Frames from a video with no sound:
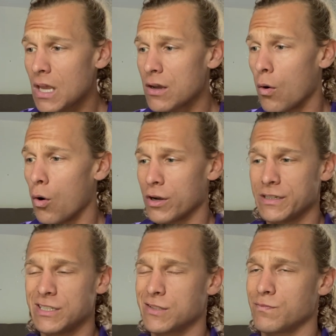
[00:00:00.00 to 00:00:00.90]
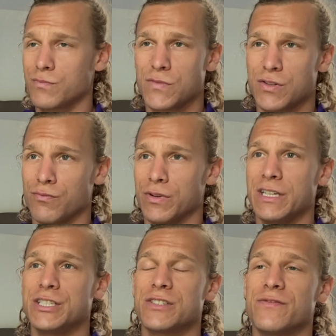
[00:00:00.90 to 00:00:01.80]
or just
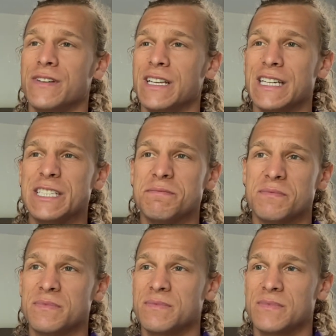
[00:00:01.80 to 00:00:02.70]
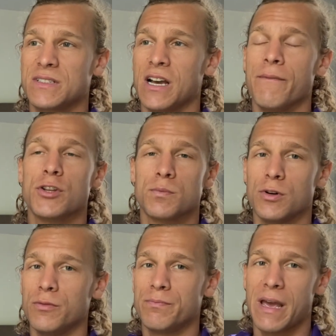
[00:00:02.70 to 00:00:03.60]
really just feeling
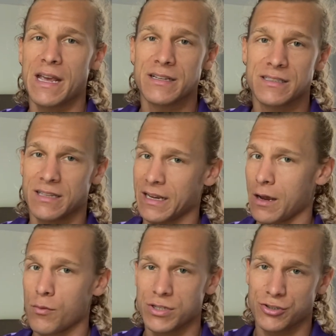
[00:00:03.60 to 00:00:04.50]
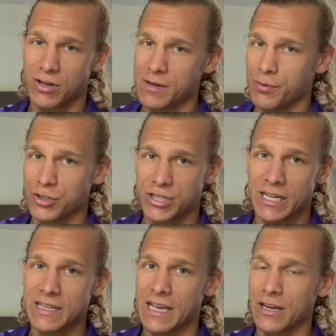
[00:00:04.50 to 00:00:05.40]
comfortable pace. Like I wasn't trying to push
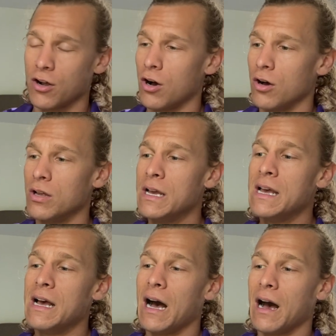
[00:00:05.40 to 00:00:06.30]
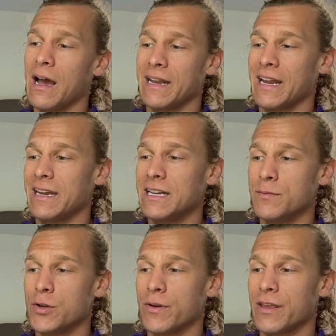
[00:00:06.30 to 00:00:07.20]
anything at all. And I ended
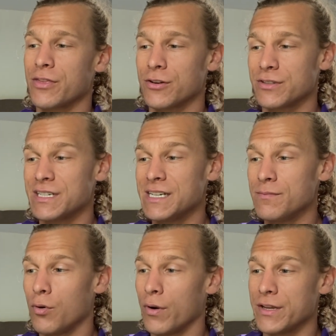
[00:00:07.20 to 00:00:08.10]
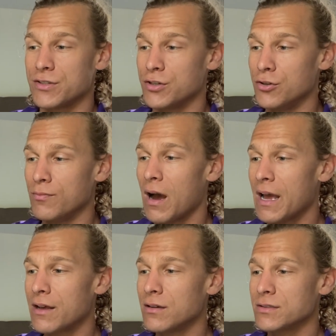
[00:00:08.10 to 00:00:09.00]
up doing 13.2
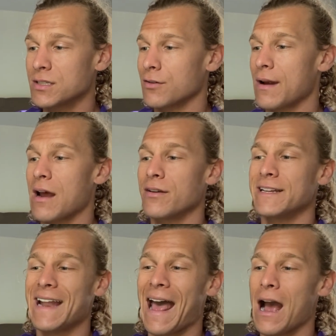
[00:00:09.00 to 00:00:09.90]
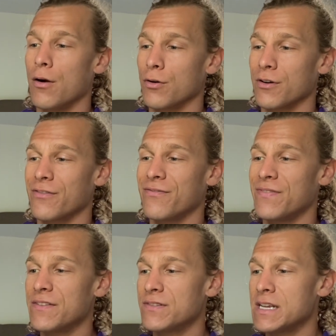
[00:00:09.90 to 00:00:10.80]
miles, around an hour
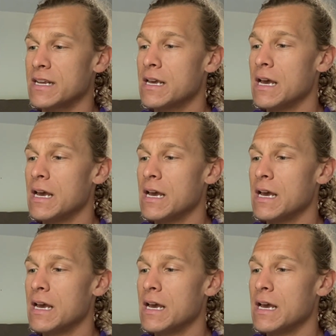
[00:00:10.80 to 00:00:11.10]
50.